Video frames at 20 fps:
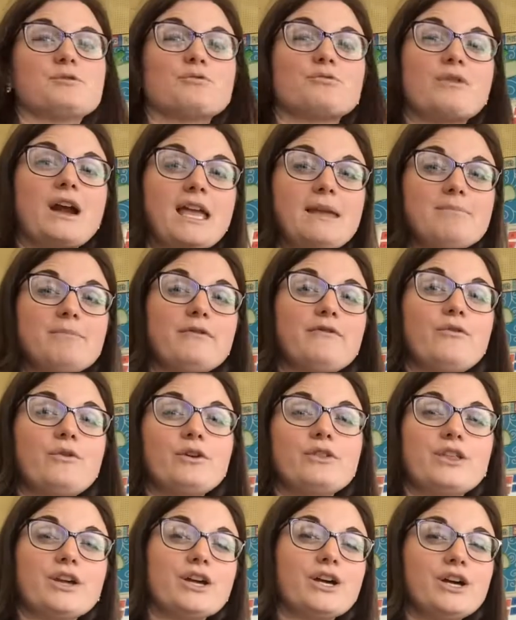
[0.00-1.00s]
right
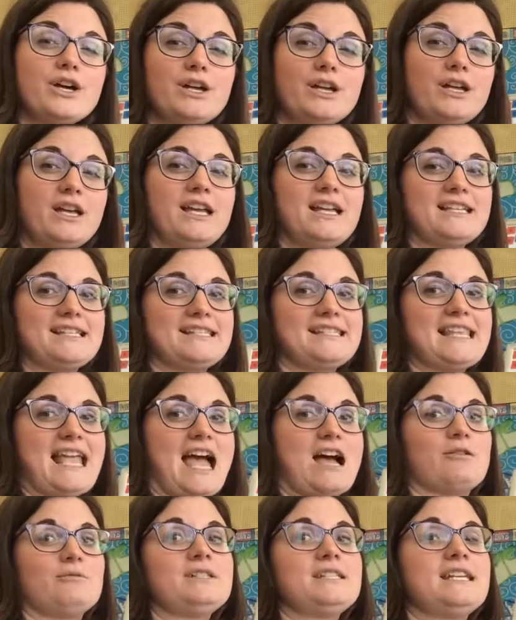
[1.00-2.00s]
before the k
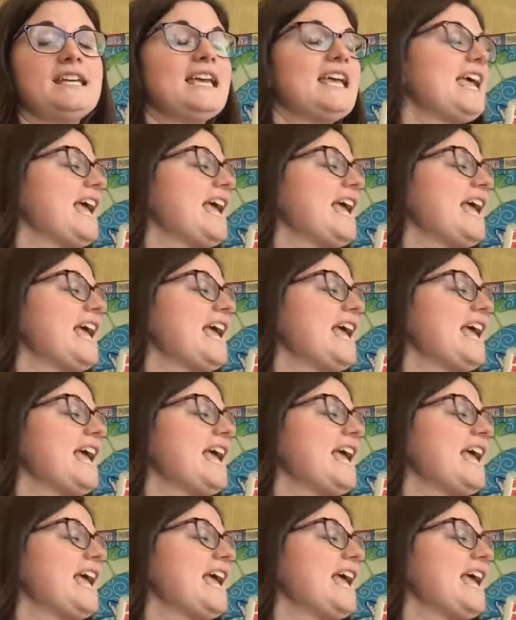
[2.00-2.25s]
sound,